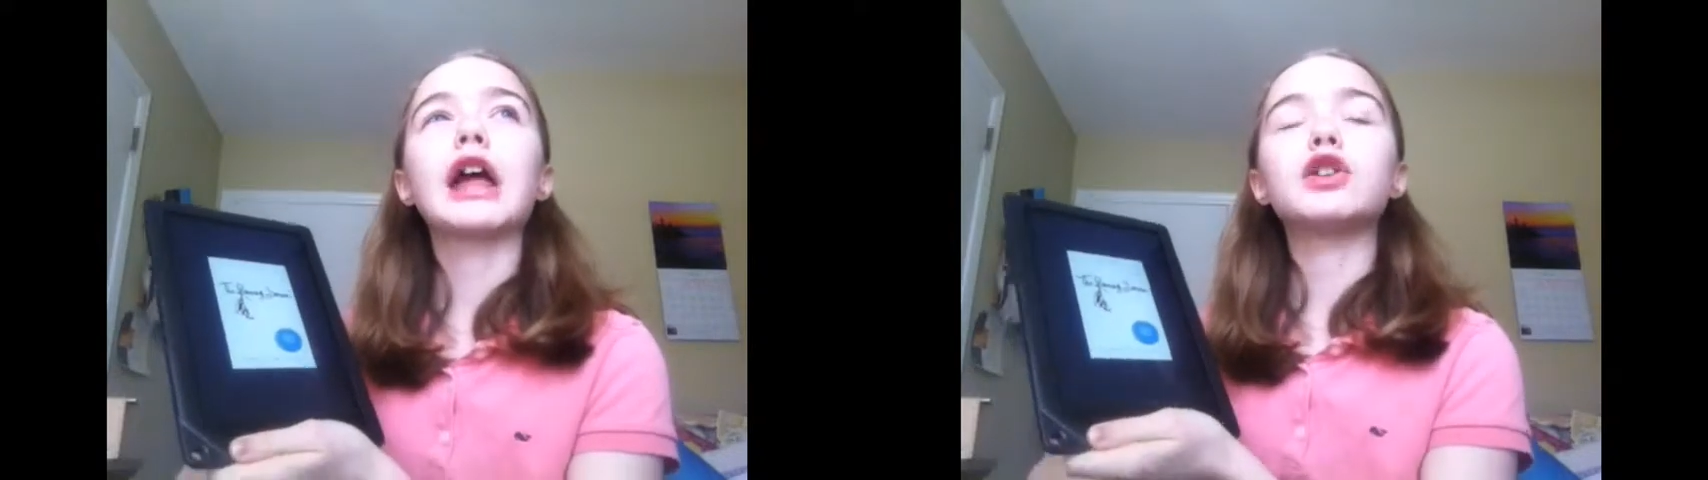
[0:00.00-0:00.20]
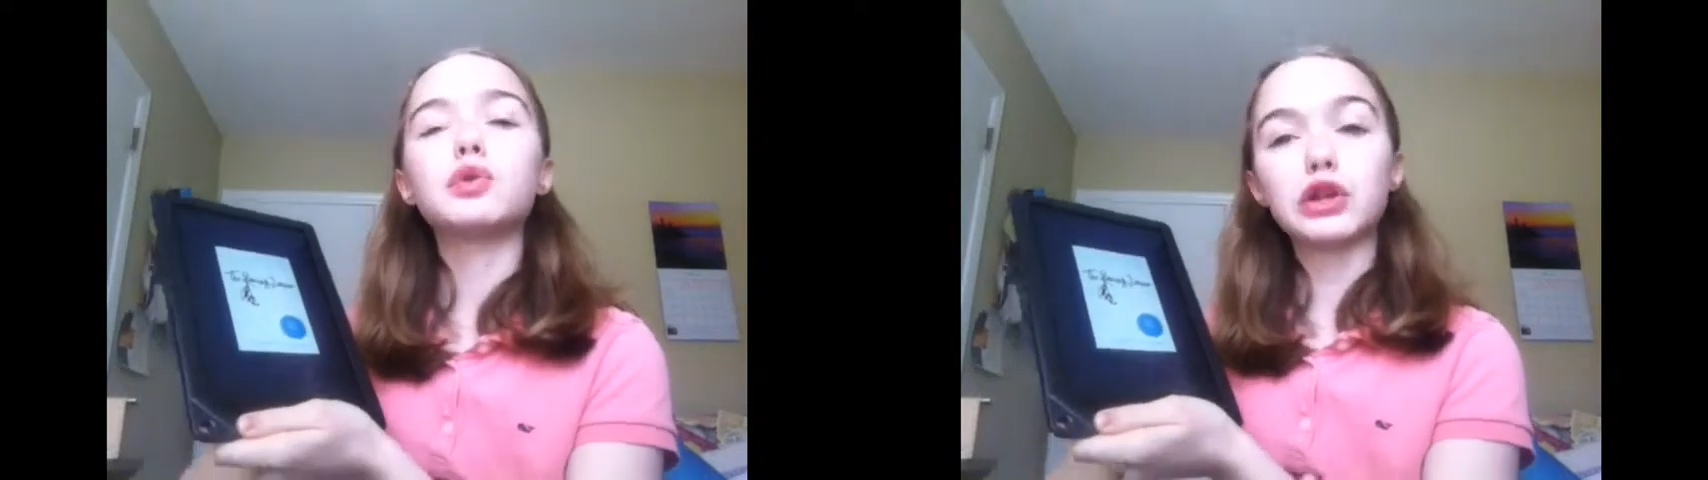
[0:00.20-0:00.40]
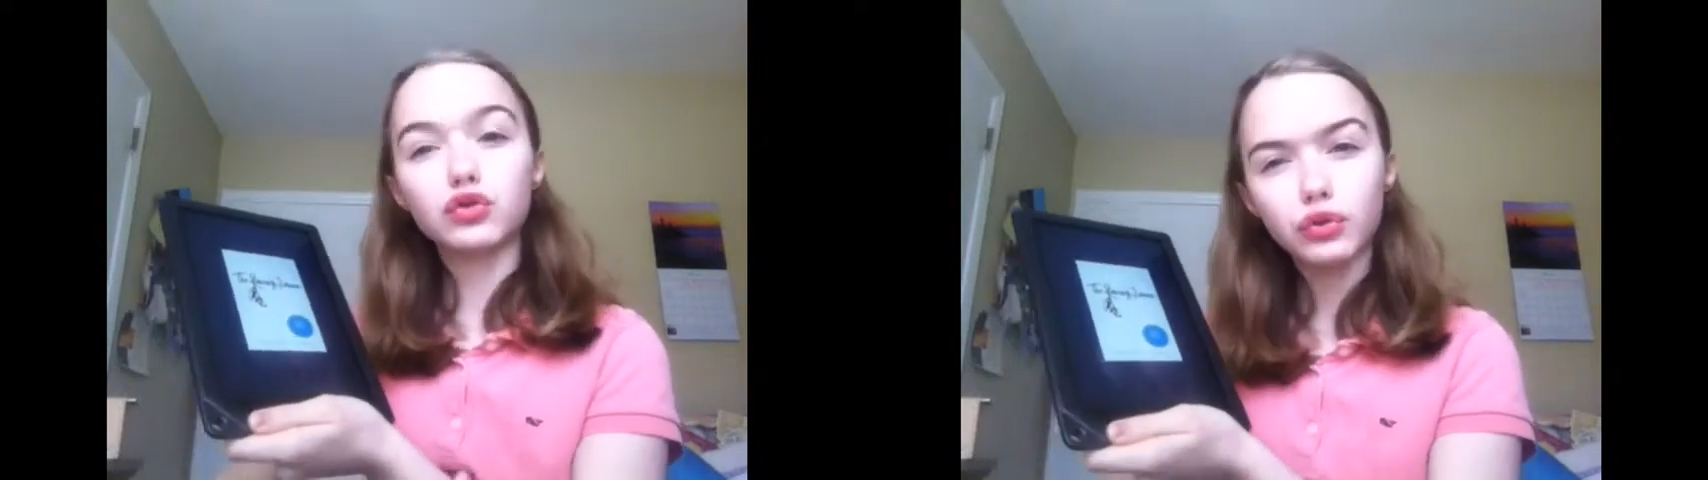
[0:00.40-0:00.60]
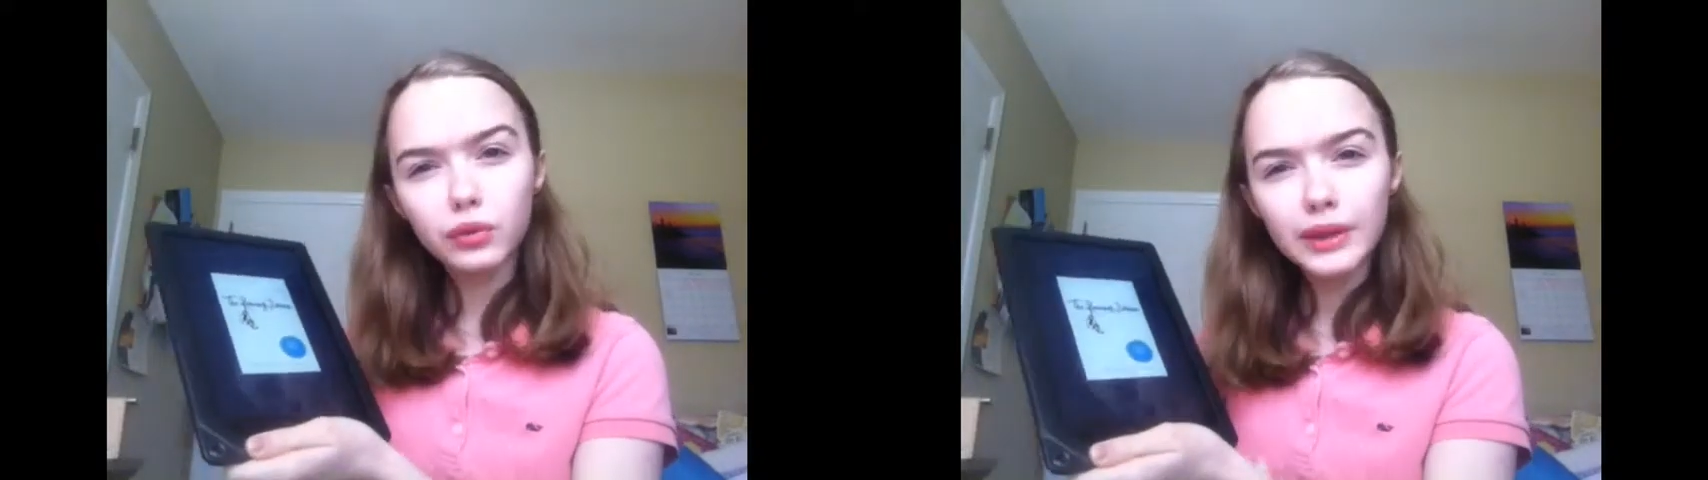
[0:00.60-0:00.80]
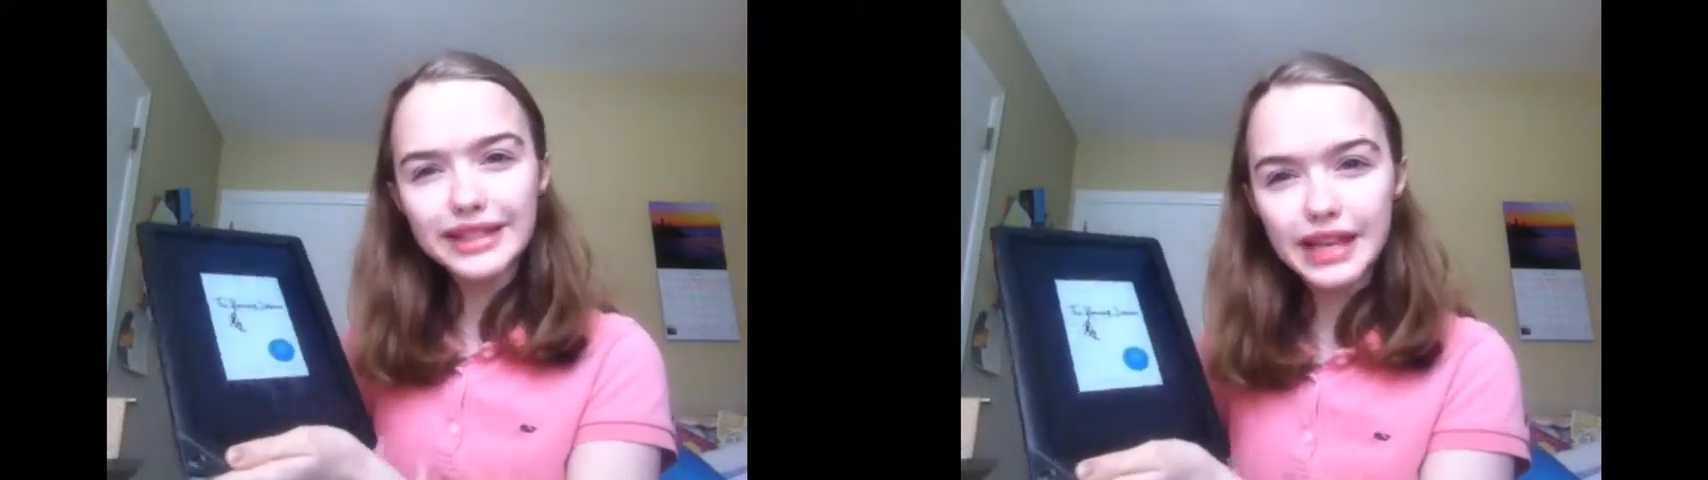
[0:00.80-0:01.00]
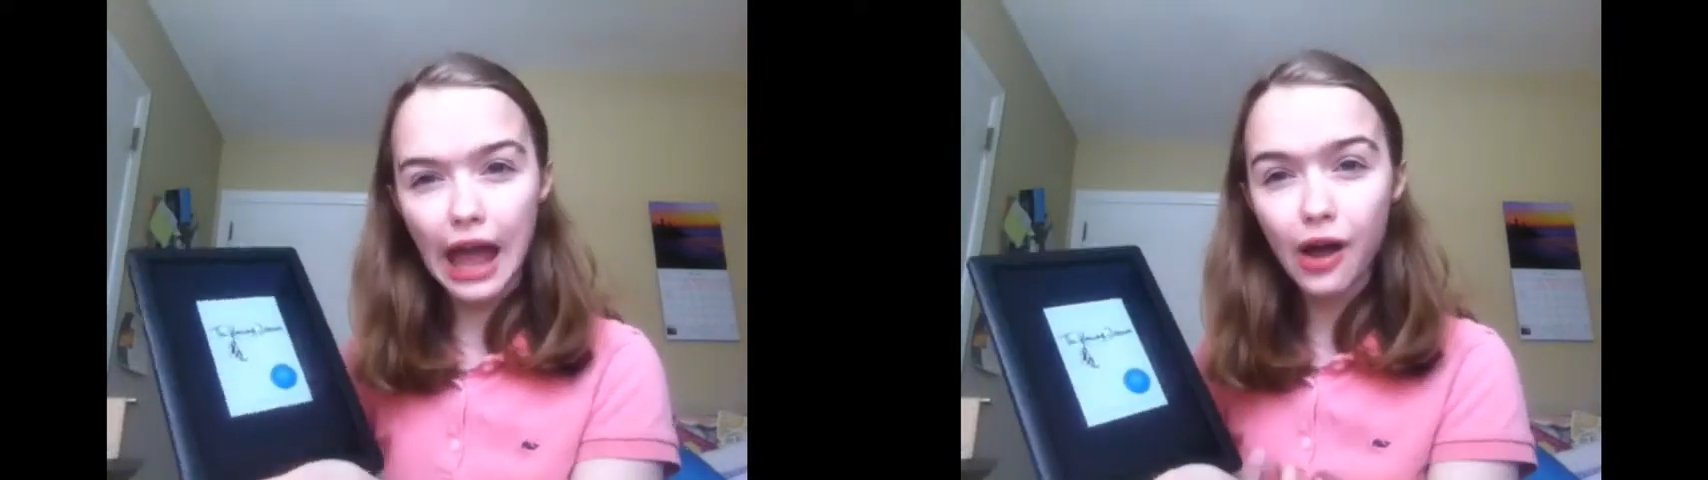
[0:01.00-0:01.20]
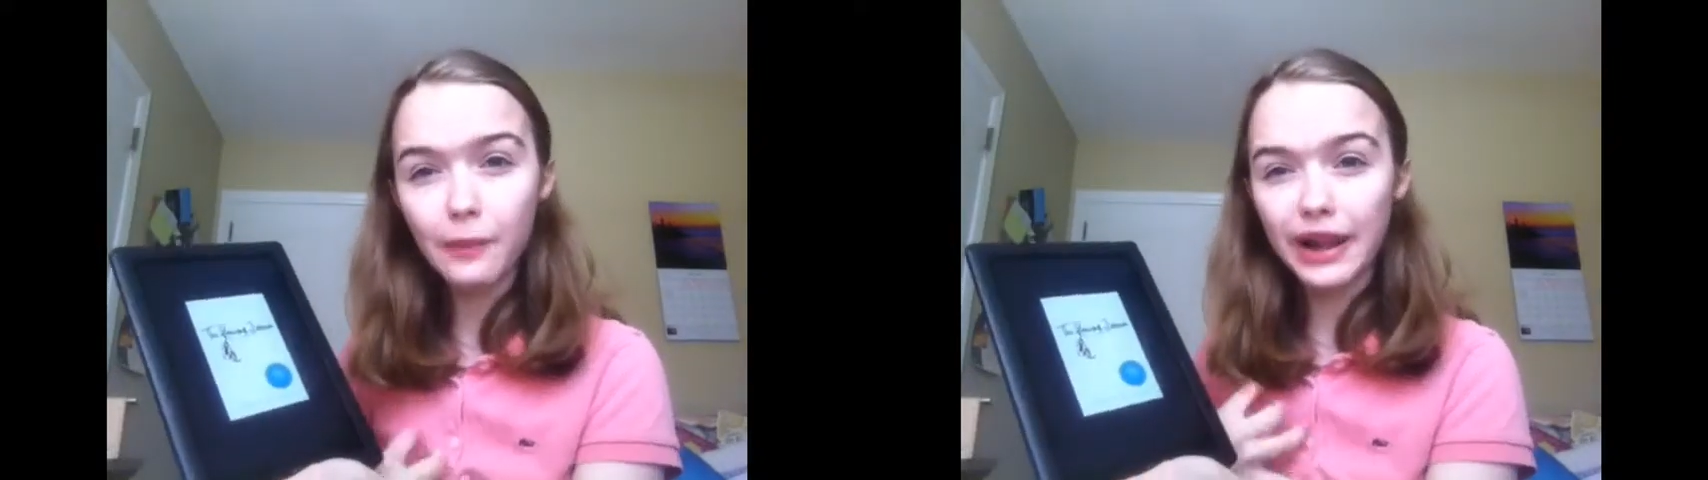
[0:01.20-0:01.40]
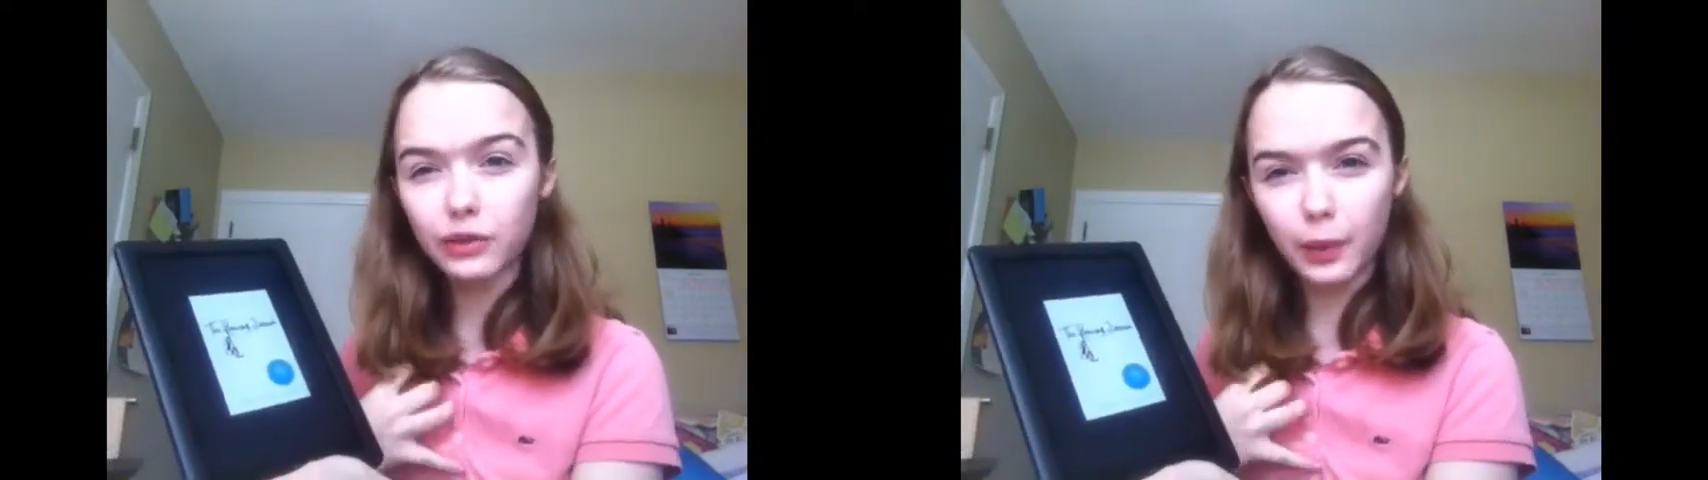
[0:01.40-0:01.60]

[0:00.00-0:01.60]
and you can truly tell by